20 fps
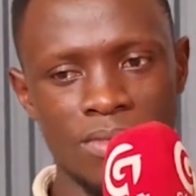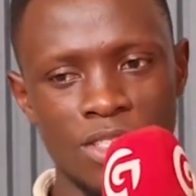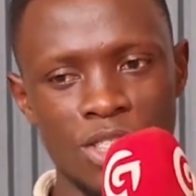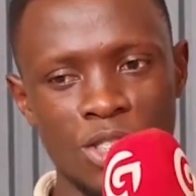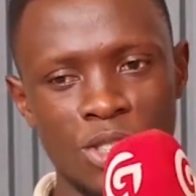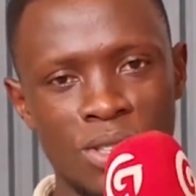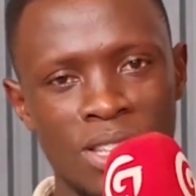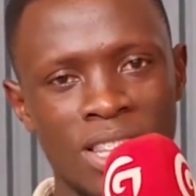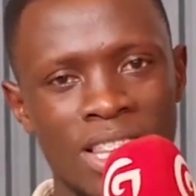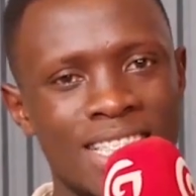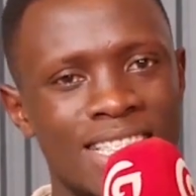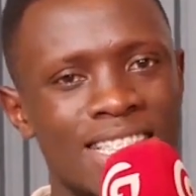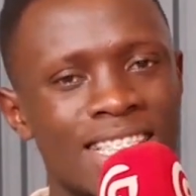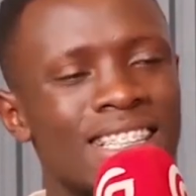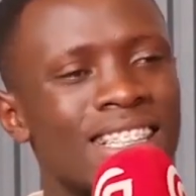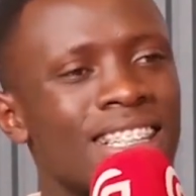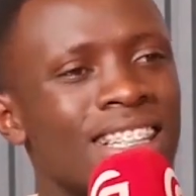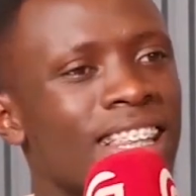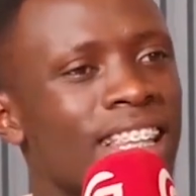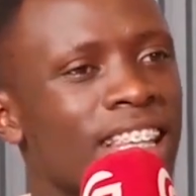There are
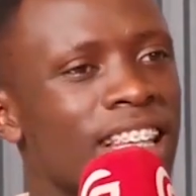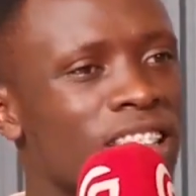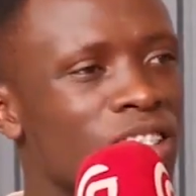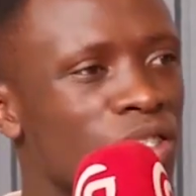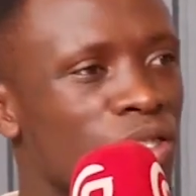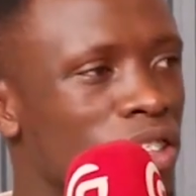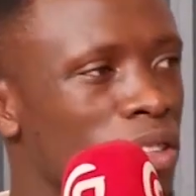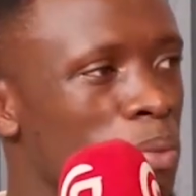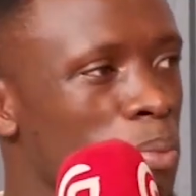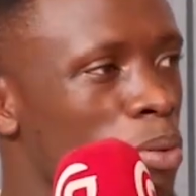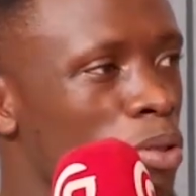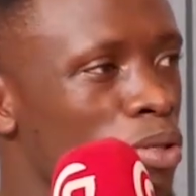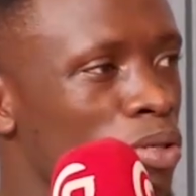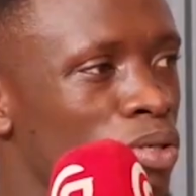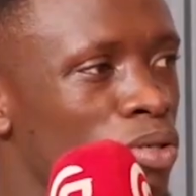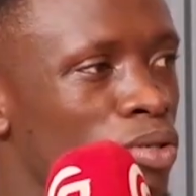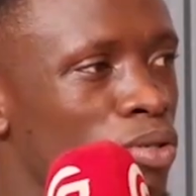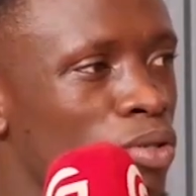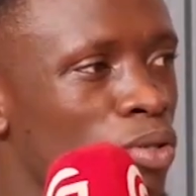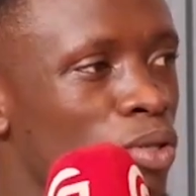certain things you're
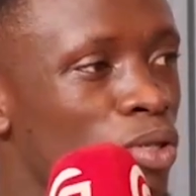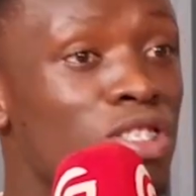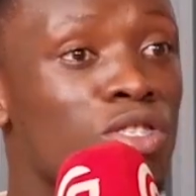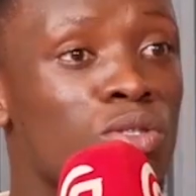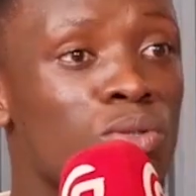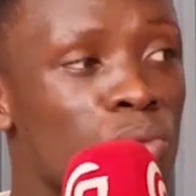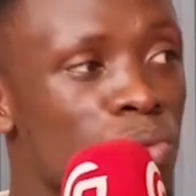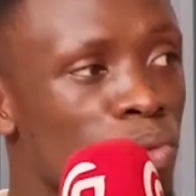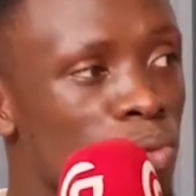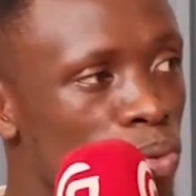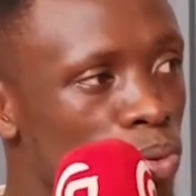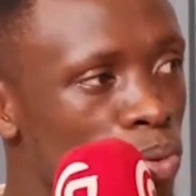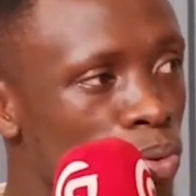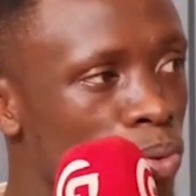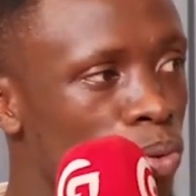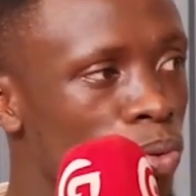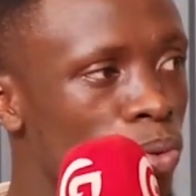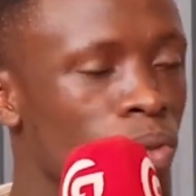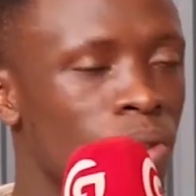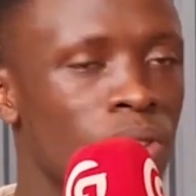supposed not to
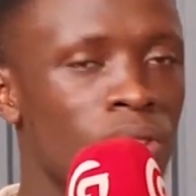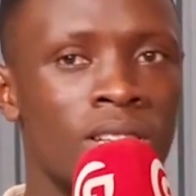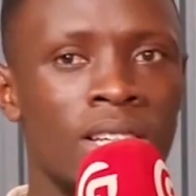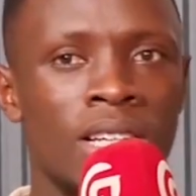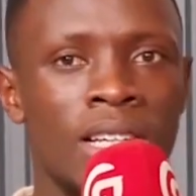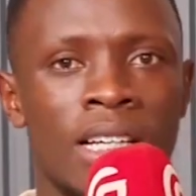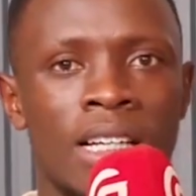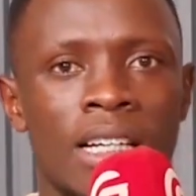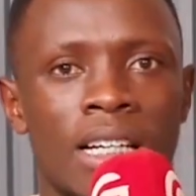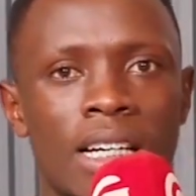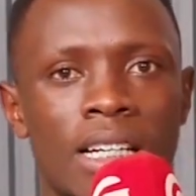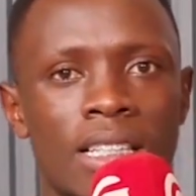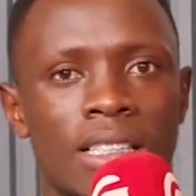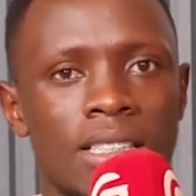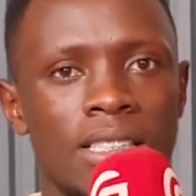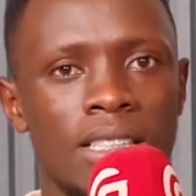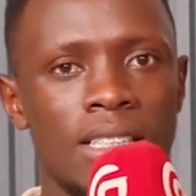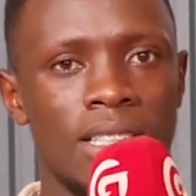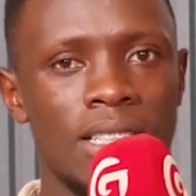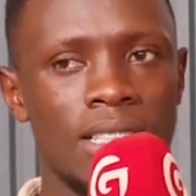do,
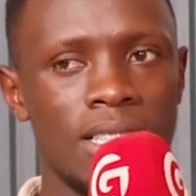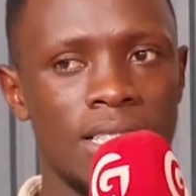and